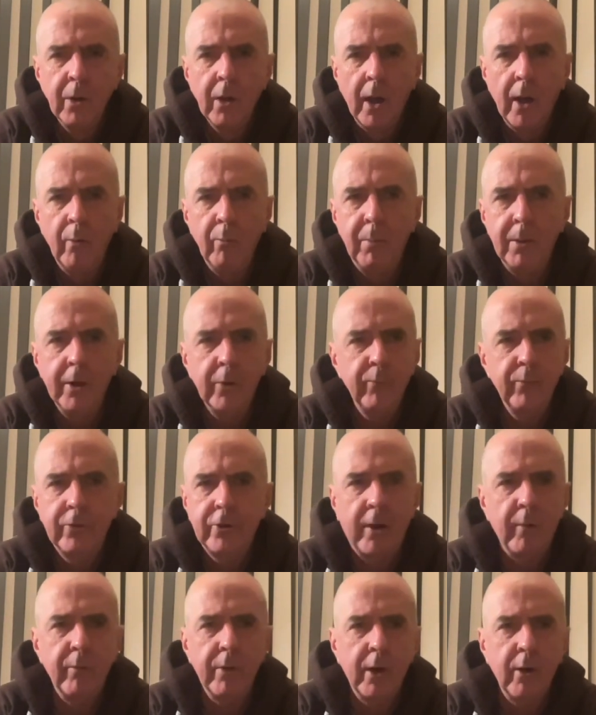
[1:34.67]
We've been
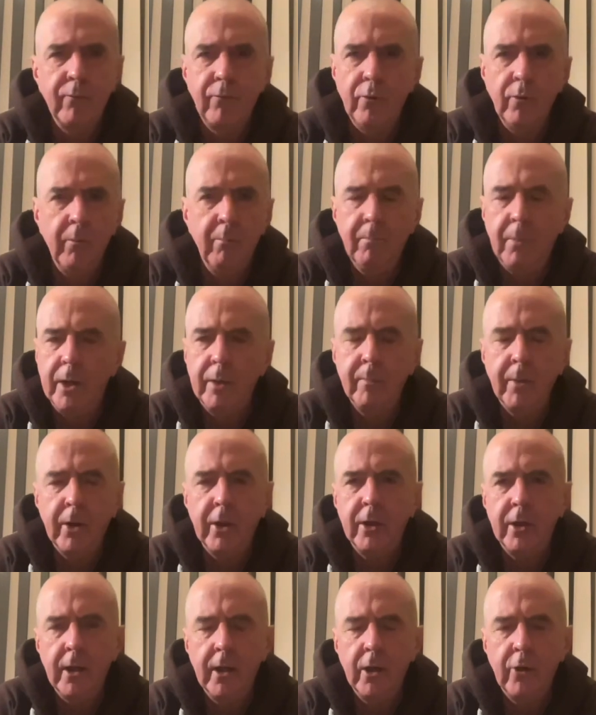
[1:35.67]
together now for many, many
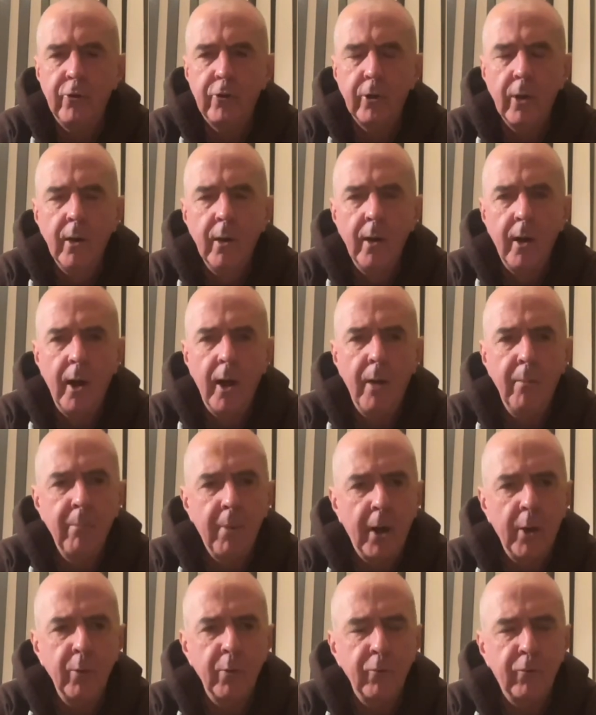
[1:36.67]
years.
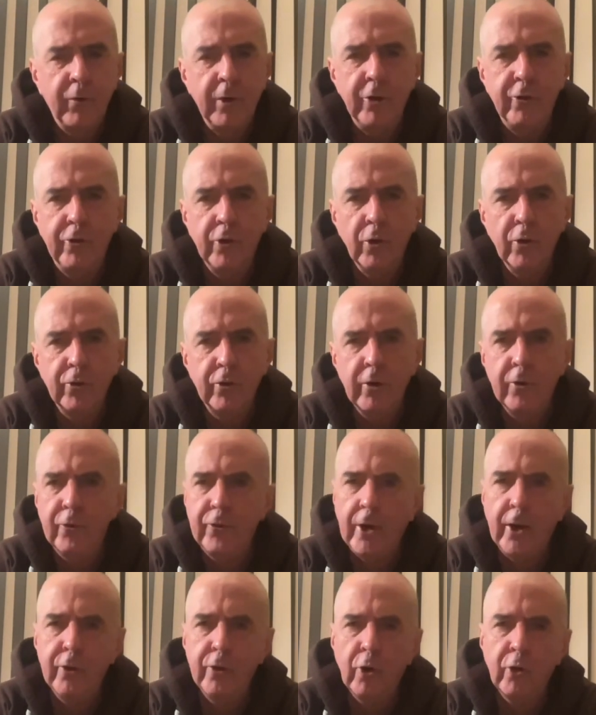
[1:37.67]
Married with 3 children and
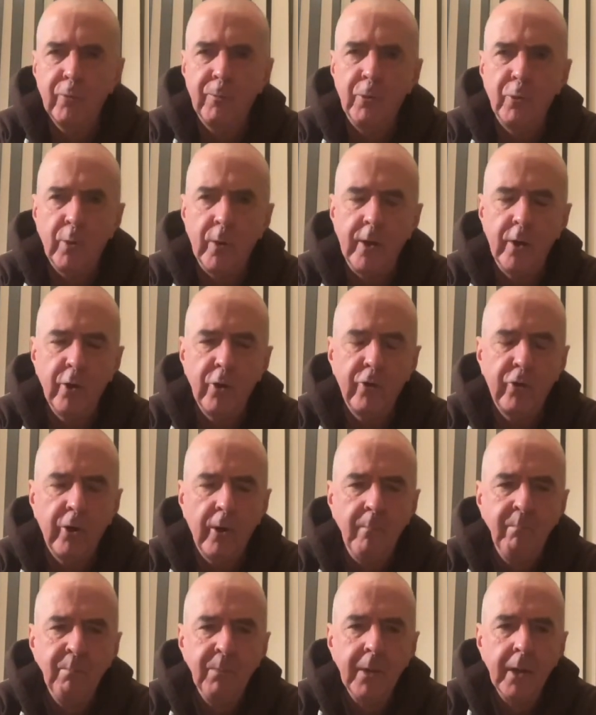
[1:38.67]
10 dogs between us.
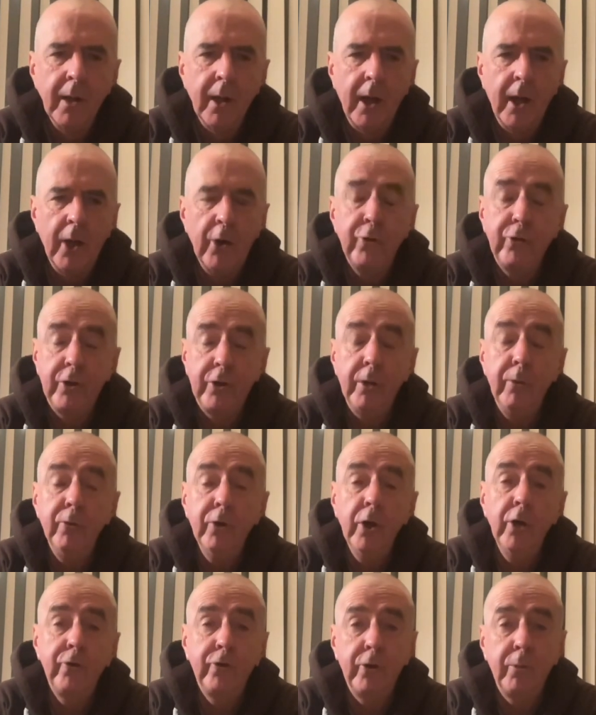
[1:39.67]
She
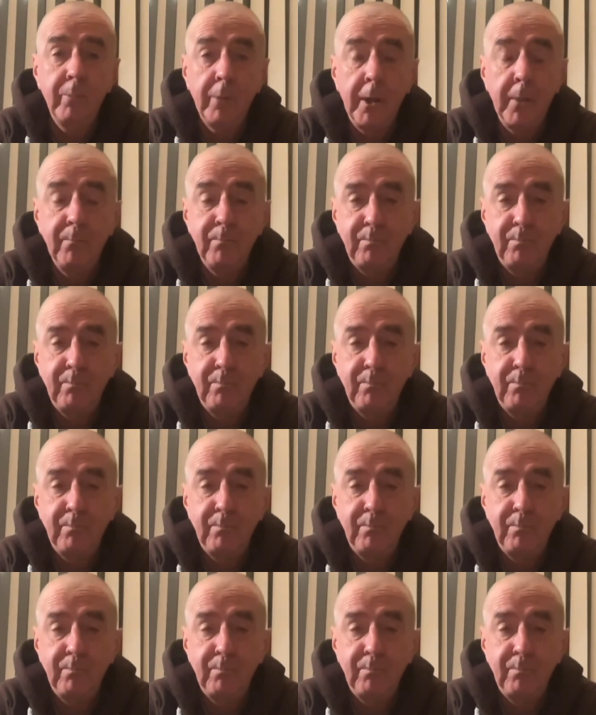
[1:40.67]
nurtured me.